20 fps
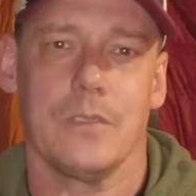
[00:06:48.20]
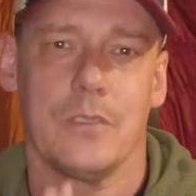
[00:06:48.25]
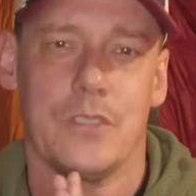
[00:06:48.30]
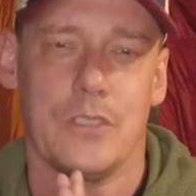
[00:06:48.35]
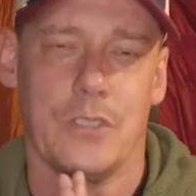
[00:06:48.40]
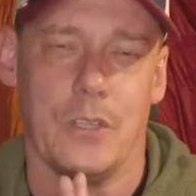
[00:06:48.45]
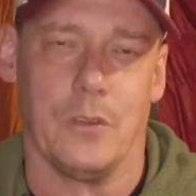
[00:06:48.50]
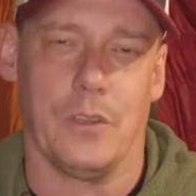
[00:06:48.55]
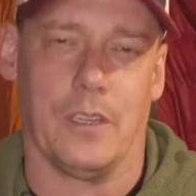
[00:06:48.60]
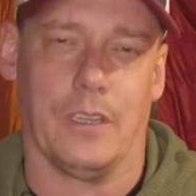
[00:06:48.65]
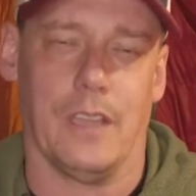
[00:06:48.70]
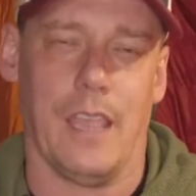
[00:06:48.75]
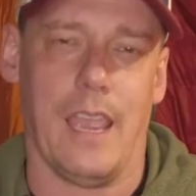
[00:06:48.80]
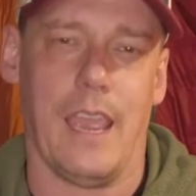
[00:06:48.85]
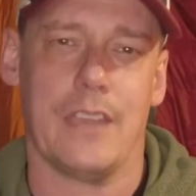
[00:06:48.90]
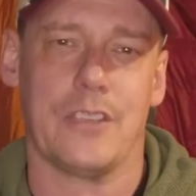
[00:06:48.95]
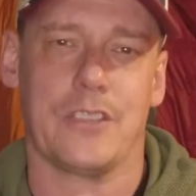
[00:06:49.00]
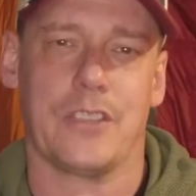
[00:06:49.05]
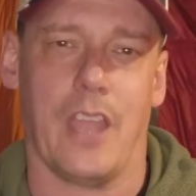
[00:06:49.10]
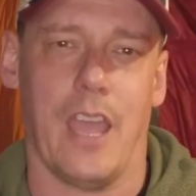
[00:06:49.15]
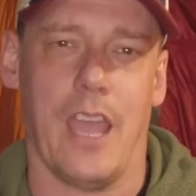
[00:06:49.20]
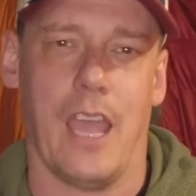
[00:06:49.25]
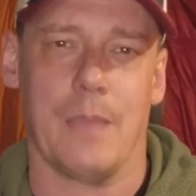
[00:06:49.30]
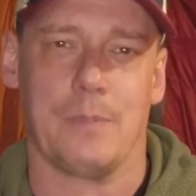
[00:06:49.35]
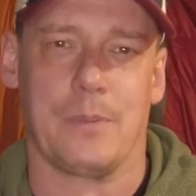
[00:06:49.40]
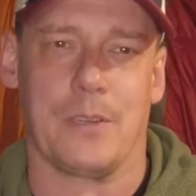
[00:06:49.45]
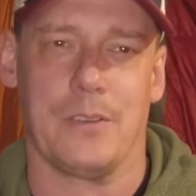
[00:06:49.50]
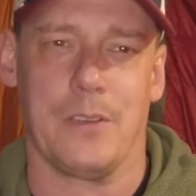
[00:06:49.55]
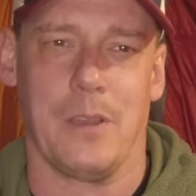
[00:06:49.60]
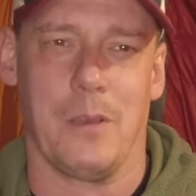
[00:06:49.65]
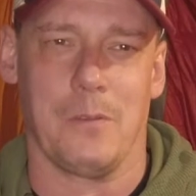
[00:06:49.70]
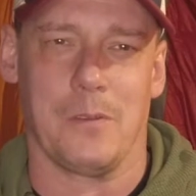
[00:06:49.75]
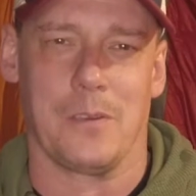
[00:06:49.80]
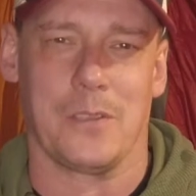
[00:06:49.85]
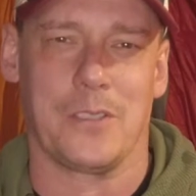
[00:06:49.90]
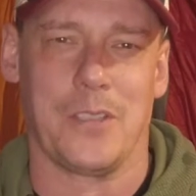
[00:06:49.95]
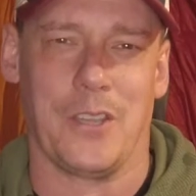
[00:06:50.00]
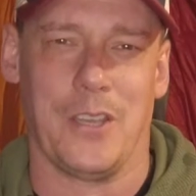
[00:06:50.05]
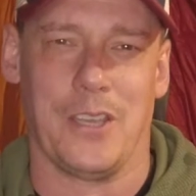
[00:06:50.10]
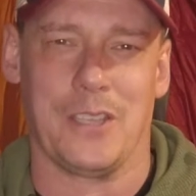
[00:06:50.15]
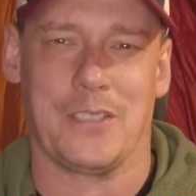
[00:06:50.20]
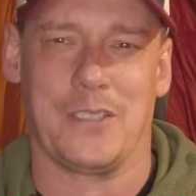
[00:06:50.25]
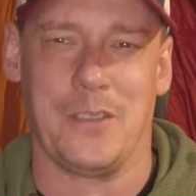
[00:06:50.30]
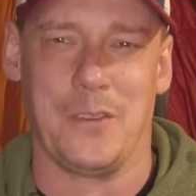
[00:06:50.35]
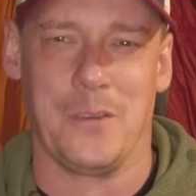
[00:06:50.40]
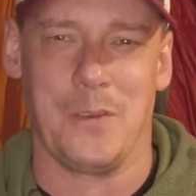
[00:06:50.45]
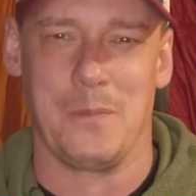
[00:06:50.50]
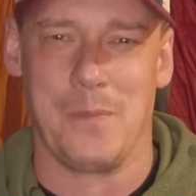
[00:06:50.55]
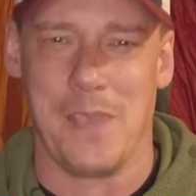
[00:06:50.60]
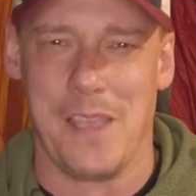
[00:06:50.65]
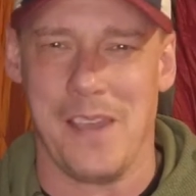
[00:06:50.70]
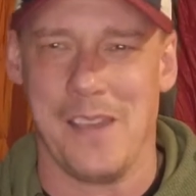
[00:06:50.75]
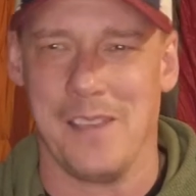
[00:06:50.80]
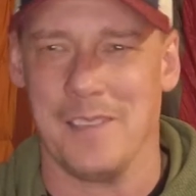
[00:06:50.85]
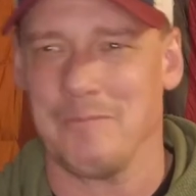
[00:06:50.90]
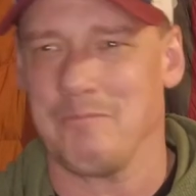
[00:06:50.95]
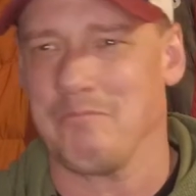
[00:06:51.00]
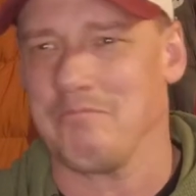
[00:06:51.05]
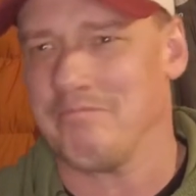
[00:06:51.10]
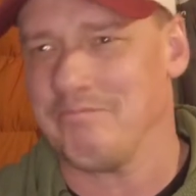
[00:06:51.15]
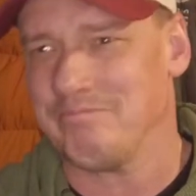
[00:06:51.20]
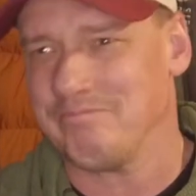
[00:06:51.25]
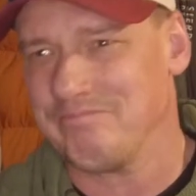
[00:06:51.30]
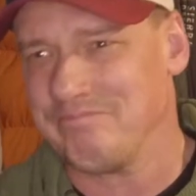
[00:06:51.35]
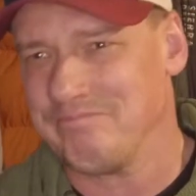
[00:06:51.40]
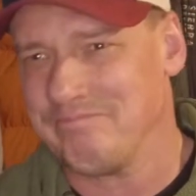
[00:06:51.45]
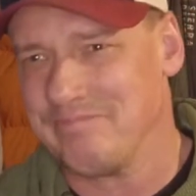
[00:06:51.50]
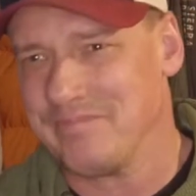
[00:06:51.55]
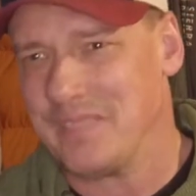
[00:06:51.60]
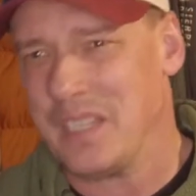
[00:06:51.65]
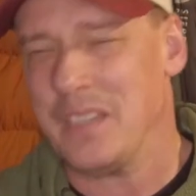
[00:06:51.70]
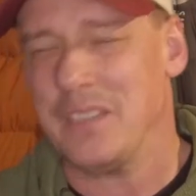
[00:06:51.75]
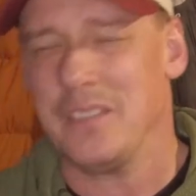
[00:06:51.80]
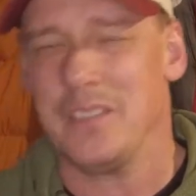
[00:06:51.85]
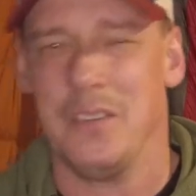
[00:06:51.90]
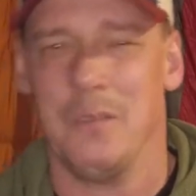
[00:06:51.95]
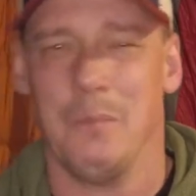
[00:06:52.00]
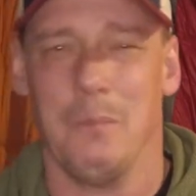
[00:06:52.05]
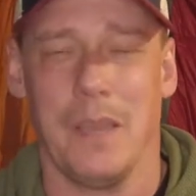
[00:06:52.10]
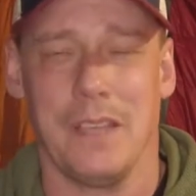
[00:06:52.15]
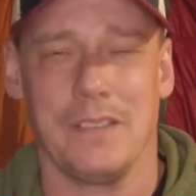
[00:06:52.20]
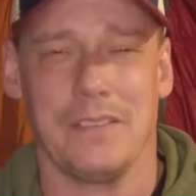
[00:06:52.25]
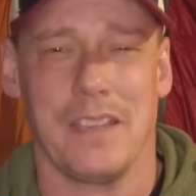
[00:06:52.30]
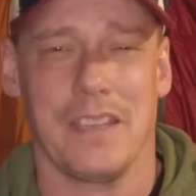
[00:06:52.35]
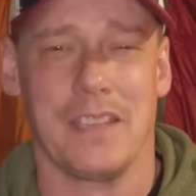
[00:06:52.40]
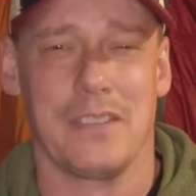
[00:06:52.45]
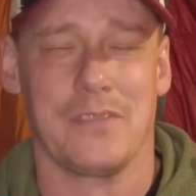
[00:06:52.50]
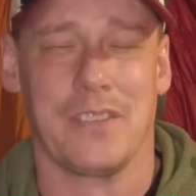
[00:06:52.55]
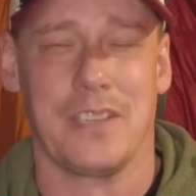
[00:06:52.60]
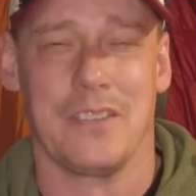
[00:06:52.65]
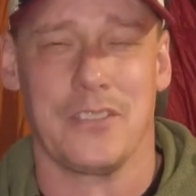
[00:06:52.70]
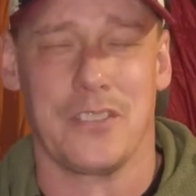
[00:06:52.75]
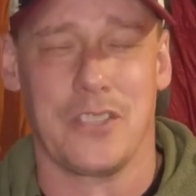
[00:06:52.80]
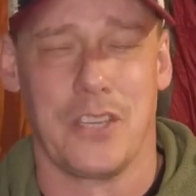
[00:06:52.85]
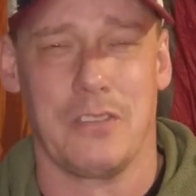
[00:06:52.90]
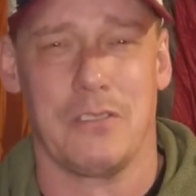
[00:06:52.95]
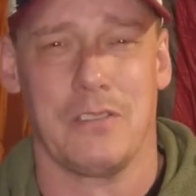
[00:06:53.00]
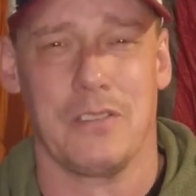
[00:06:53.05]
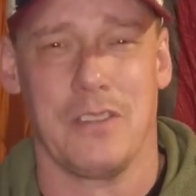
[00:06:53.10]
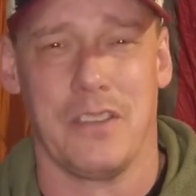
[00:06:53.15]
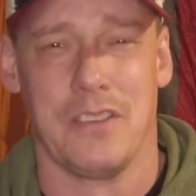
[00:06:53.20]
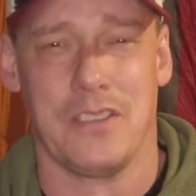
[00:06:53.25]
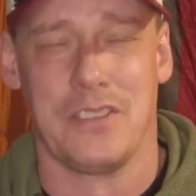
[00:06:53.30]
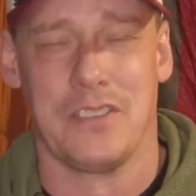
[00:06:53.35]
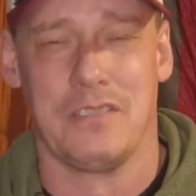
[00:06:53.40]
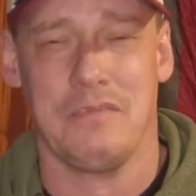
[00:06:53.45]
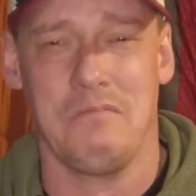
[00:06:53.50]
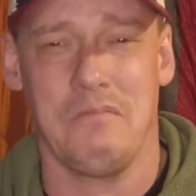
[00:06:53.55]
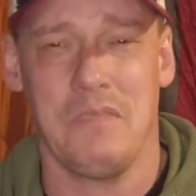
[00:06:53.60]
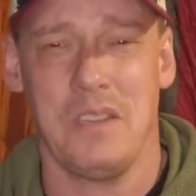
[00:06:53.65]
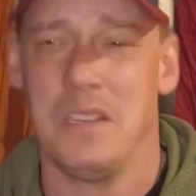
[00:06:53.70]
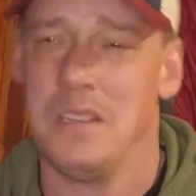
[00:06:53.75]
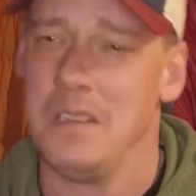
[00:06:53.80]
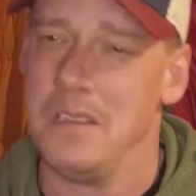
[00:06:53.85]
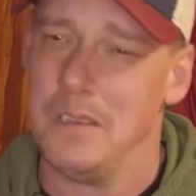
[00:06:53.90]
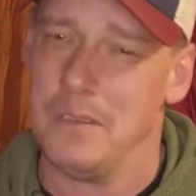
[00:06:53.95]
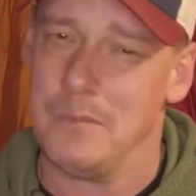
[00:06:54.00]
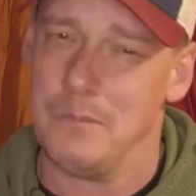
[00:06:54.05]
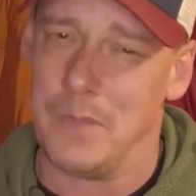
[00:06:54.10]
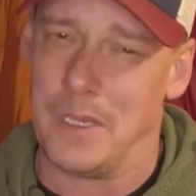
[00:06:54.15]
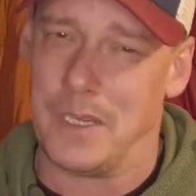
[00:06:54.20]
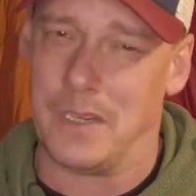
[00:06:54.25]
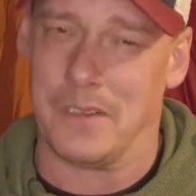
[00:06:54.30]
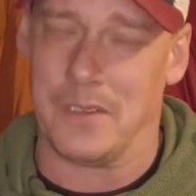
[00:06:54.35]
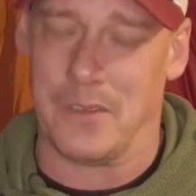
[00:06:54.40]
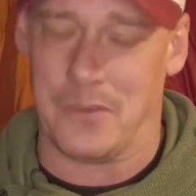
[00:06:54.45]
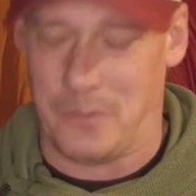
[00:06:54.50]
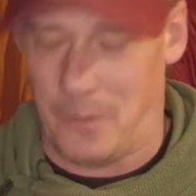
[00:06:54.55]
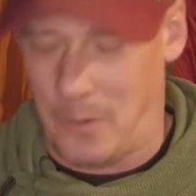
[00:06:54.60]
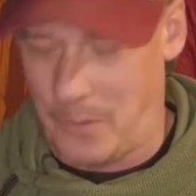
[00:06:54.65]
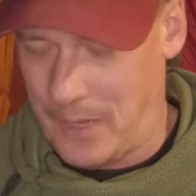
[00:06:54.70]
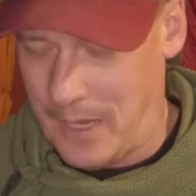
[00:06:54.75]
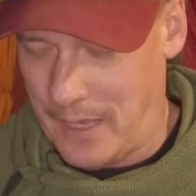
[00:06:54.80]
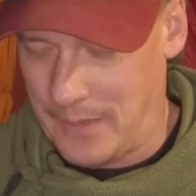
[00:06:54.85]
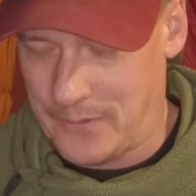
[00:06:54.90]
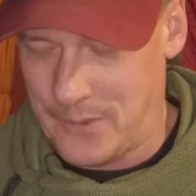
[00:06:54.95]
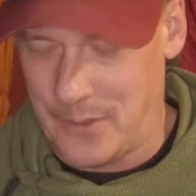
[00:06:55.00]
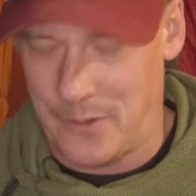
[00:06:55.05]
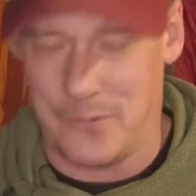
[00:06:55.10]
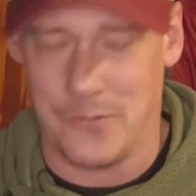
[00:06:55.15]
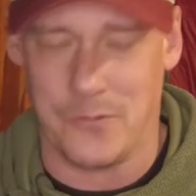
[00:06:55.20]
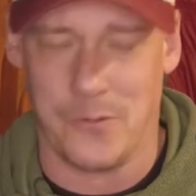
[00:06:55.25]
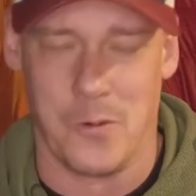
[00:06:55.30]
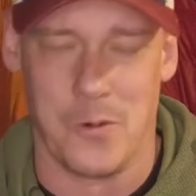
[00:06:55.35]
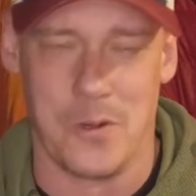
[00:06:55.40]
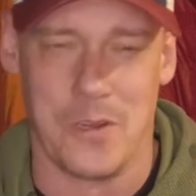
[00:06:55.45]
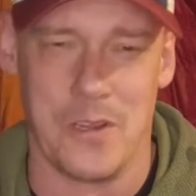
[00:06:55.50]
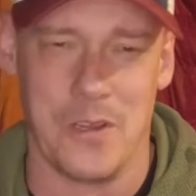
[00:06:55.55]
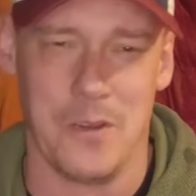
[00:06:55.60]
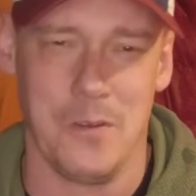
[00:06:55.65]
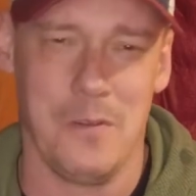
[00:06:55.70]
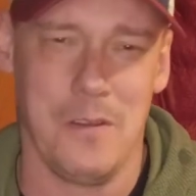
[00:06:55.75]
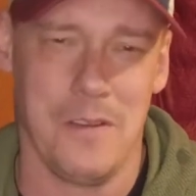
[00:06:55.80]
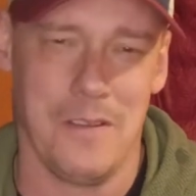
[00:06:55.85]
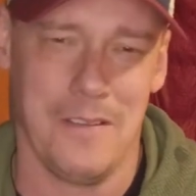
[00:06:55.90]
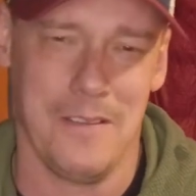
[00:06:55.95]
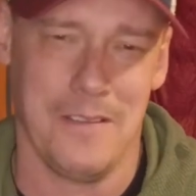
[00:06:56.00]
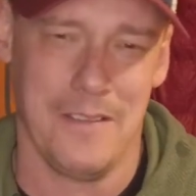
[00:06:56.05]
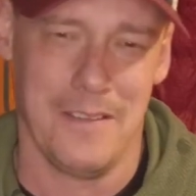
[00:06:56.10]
So the last option I want to talk to you about, you might not have considered this, but I'm going to throw it out there for you.